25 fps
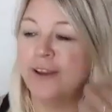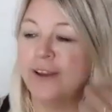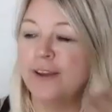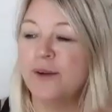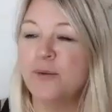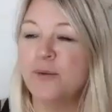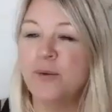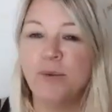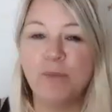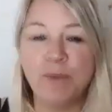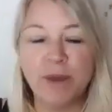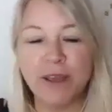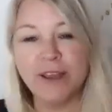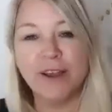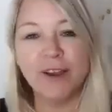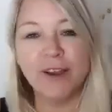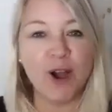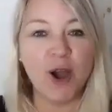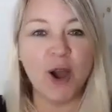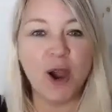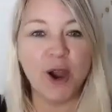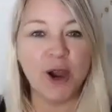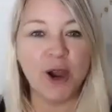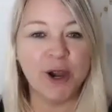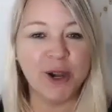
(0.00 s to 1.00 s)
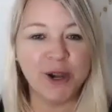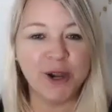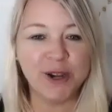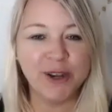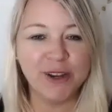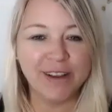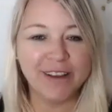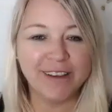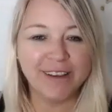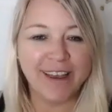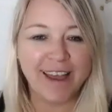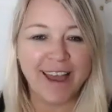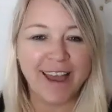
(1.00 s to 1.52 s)
will pick a
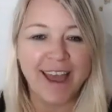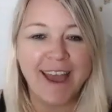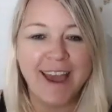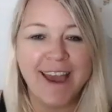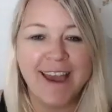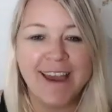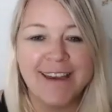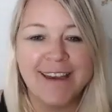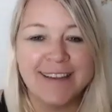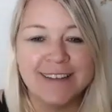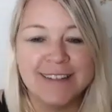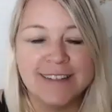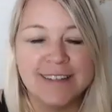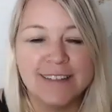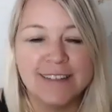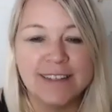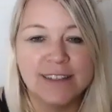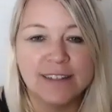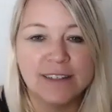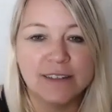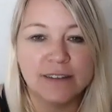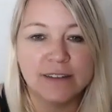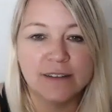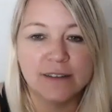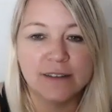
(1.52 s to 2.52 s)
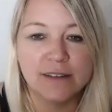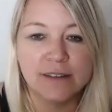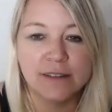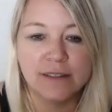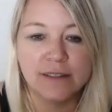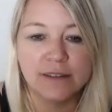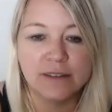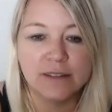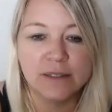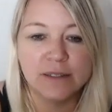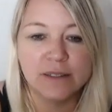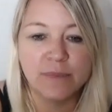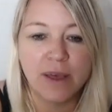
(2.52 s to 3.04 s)
card and
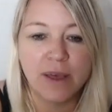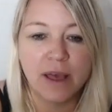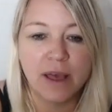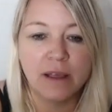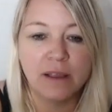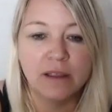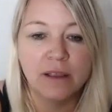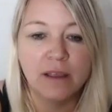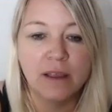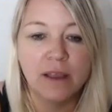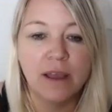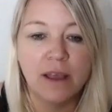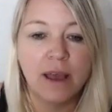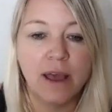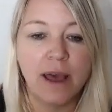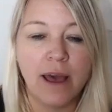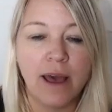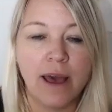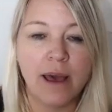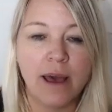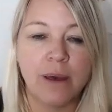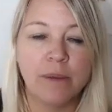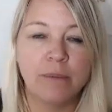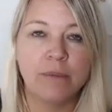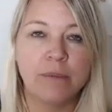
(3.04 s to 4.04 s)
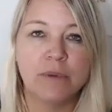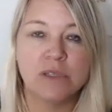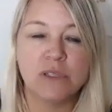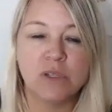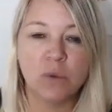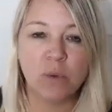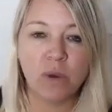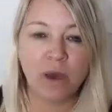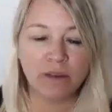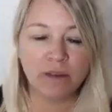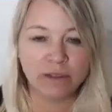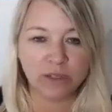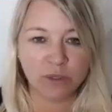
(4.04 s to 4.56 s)
there's Mel. So
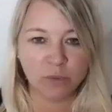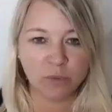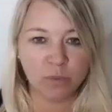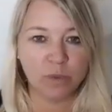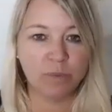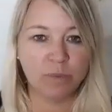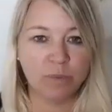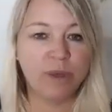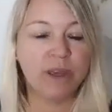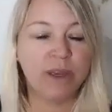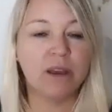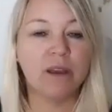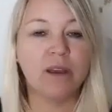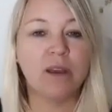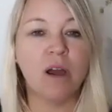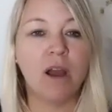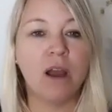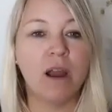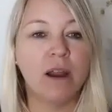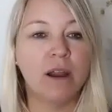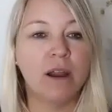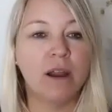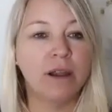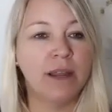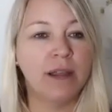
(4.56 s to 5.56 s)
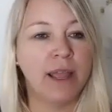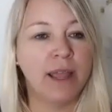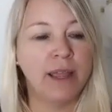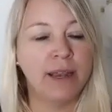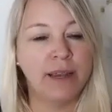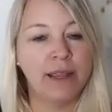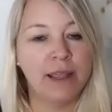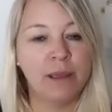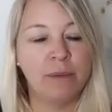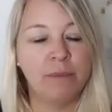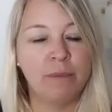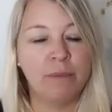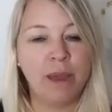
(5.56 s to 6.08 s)
often we'll pick a card and
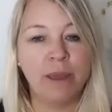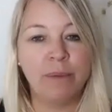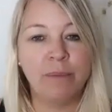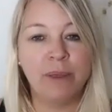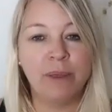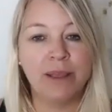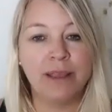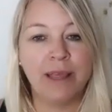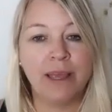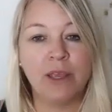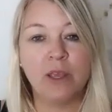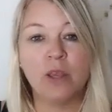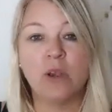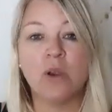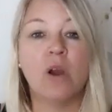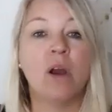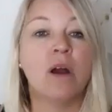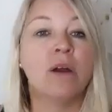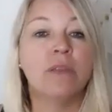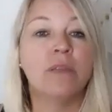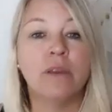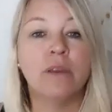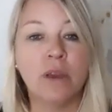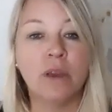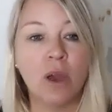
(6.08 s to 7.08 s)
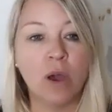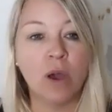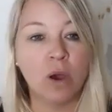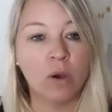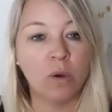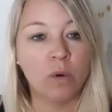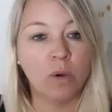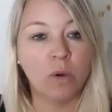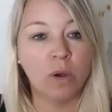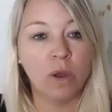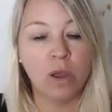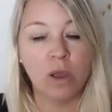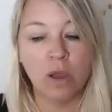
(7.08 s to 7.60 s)
it might be like you're on the
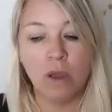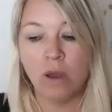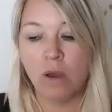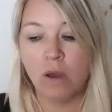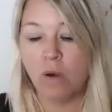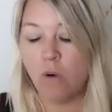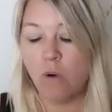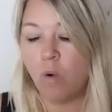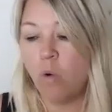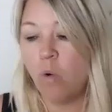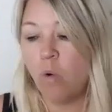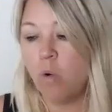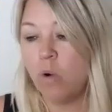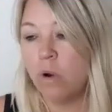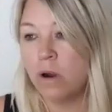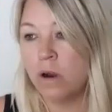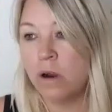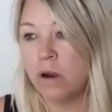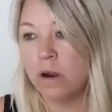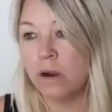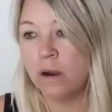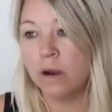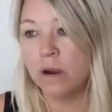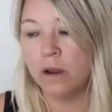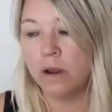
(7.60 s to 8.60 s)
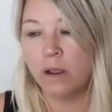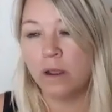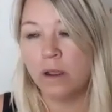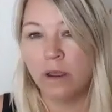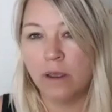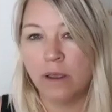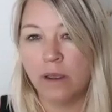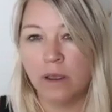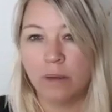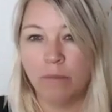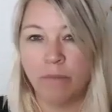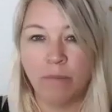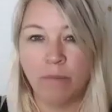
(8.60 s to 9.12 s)
go, or
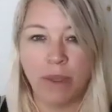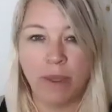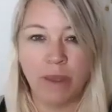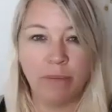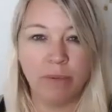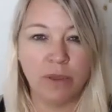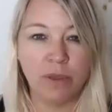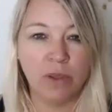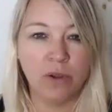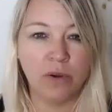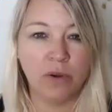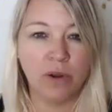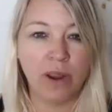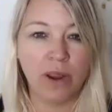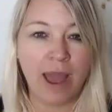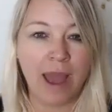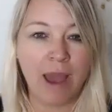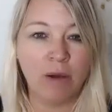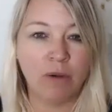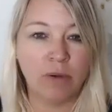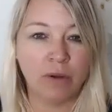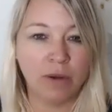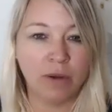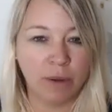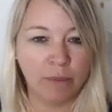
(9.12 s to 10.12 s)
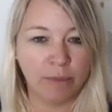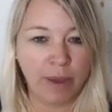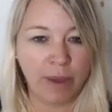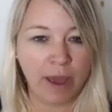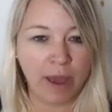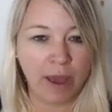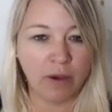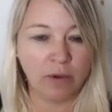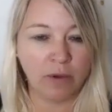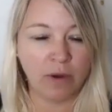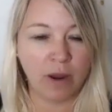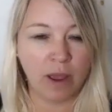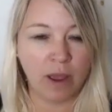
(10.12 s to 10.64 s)
maybe you're out and
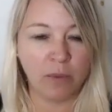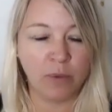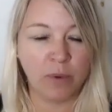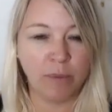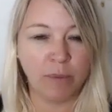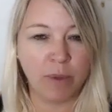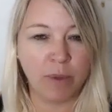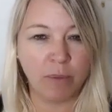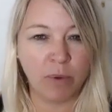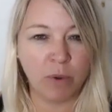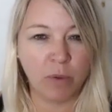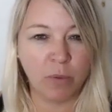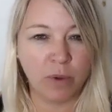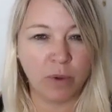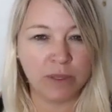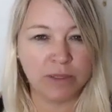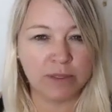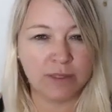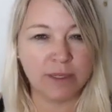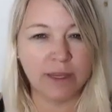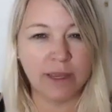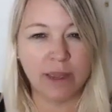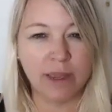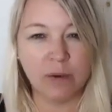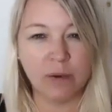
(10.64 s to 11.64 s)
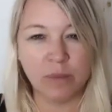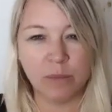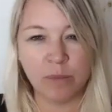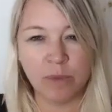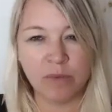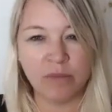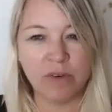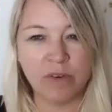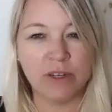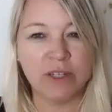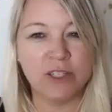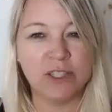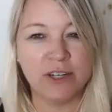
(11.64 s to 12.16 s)
about. I remember once, I can't
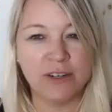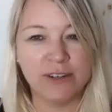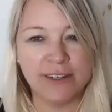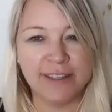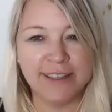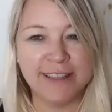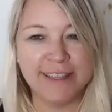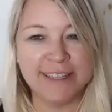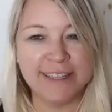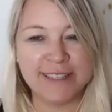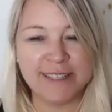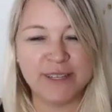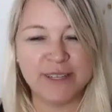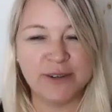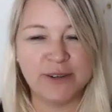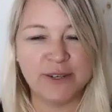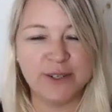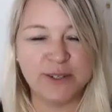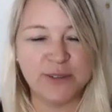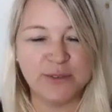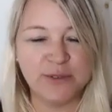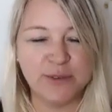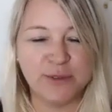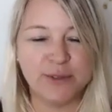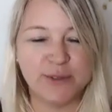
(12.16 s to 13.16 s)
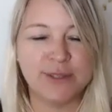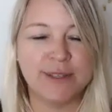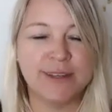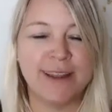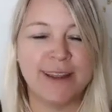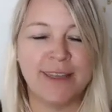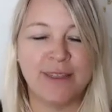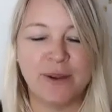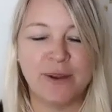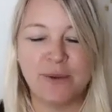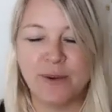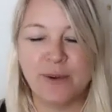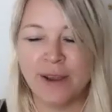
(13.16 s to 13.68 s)
remember if I shared it in this series, if there was
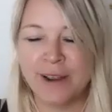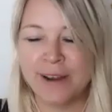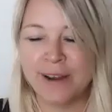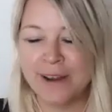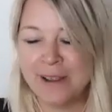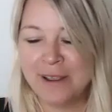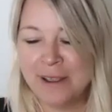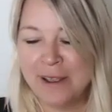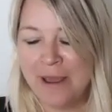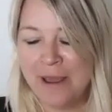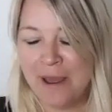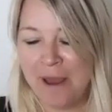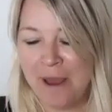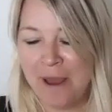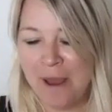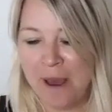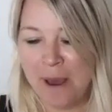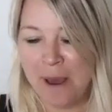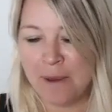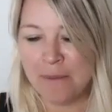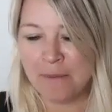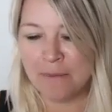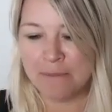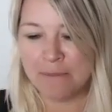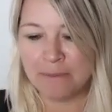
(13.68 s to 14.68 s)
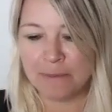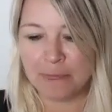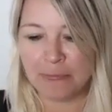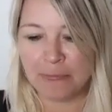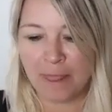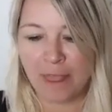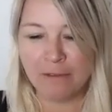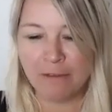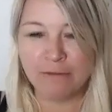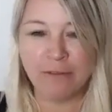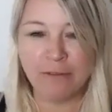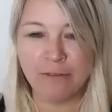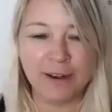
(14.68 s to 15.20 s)
another one,
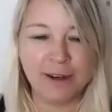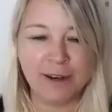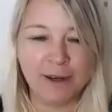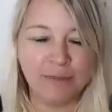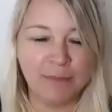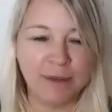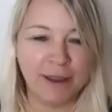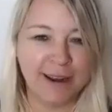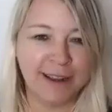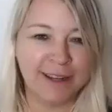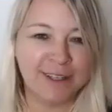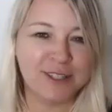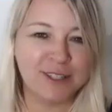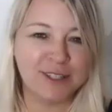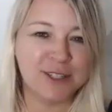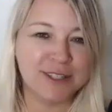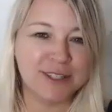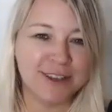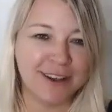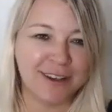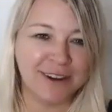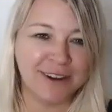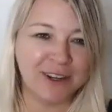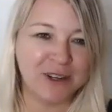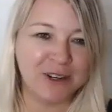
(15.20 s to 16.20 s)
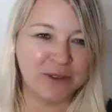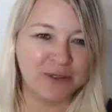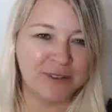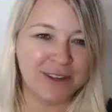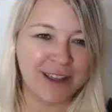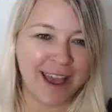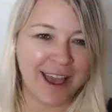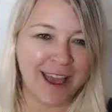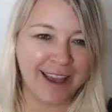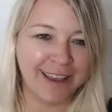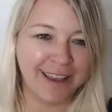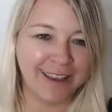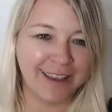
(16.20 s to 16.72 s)
a friend of mine had just gotten a new
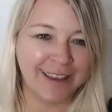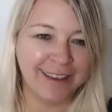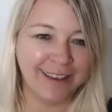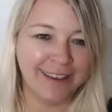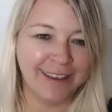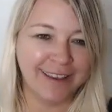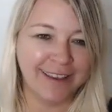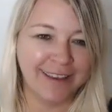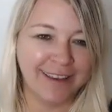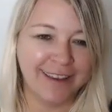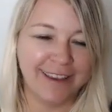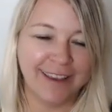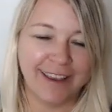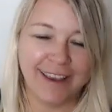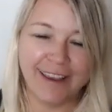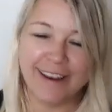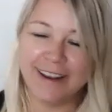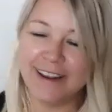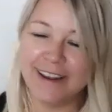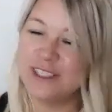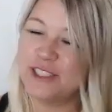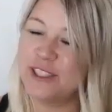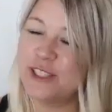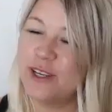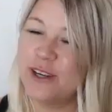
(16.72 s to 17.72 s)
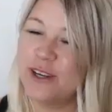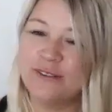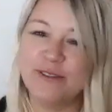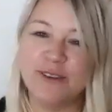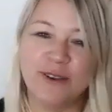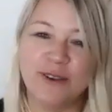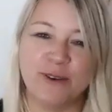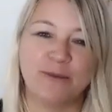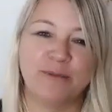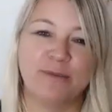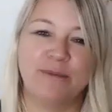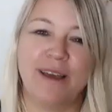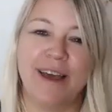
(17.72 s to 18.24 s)
deck and I should have
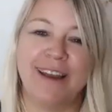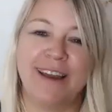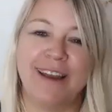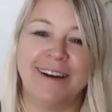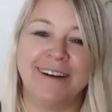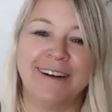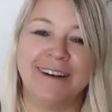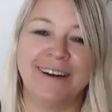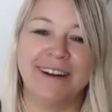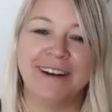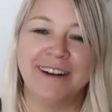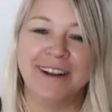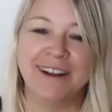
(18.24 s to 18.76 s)
known better.